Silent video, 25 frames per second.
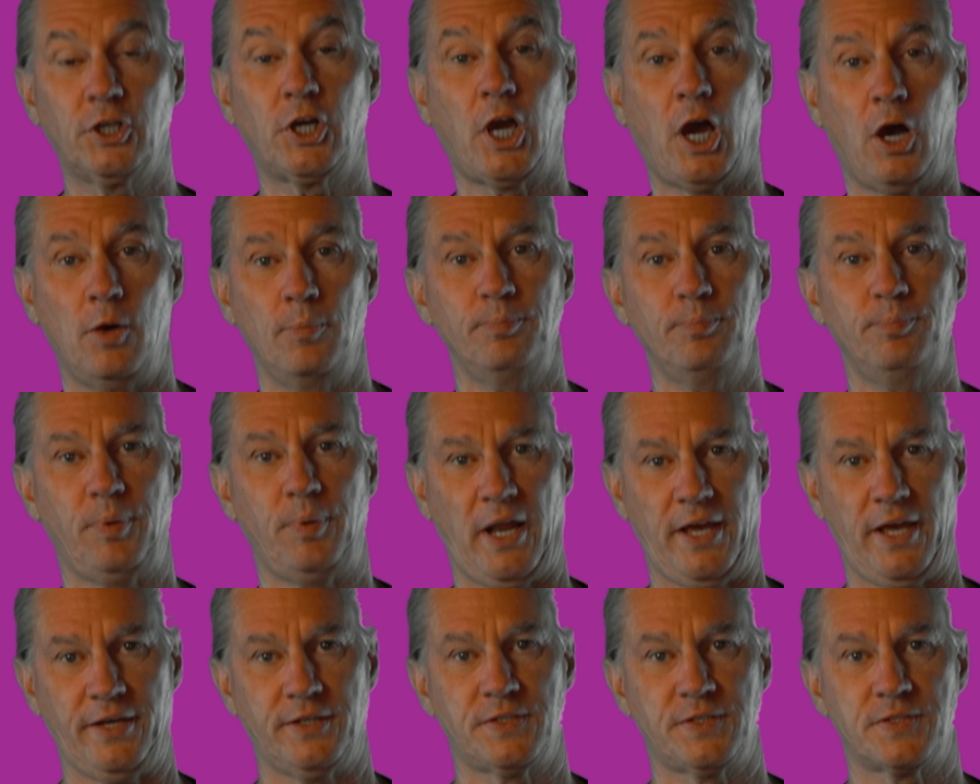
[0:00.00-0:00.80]

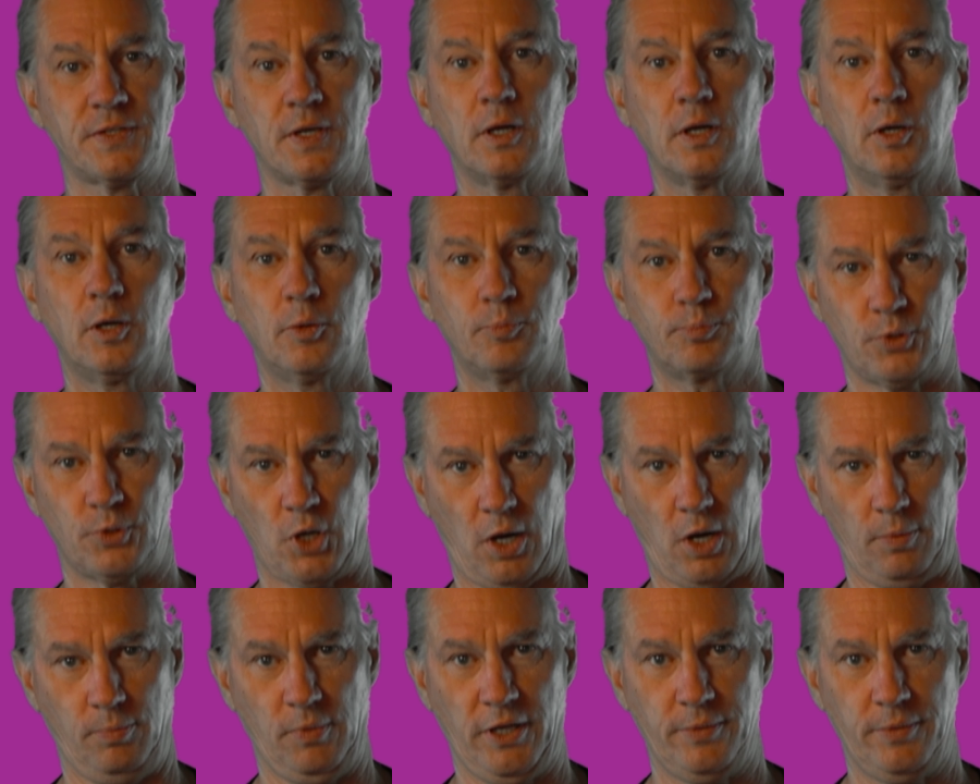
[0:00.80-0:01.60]
complex
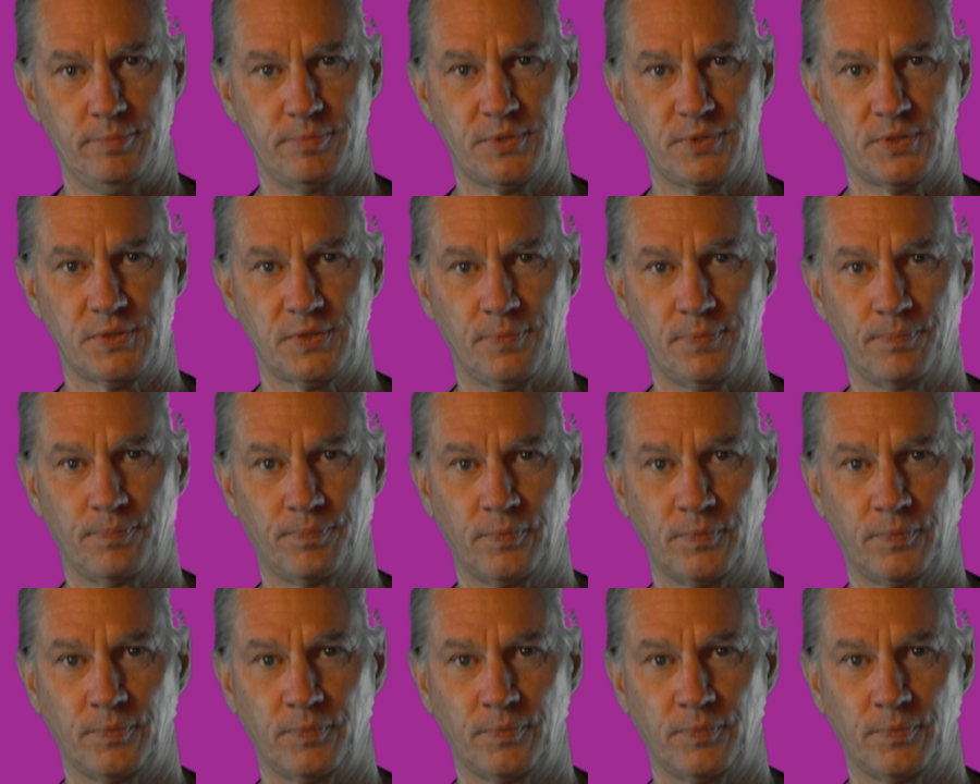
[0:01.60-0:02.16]
problems.